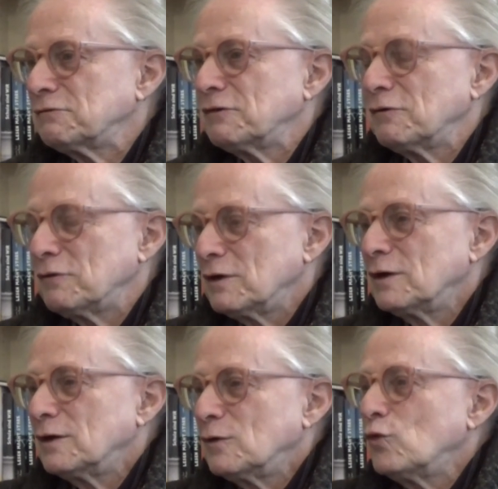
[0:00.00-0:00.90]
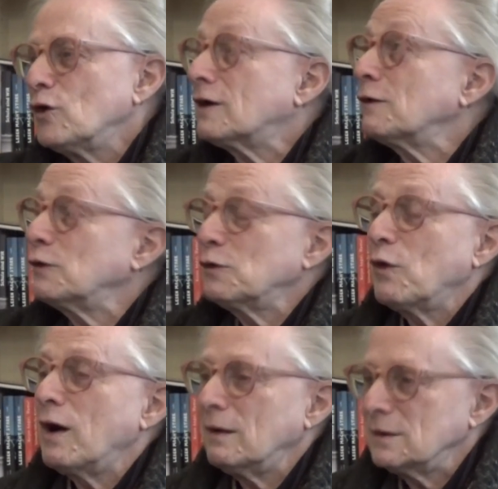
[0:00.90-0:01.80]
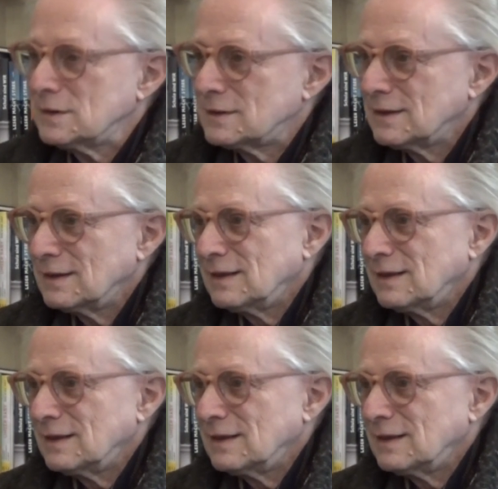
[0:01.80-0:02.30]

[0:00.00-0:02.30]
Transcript: for working with wires.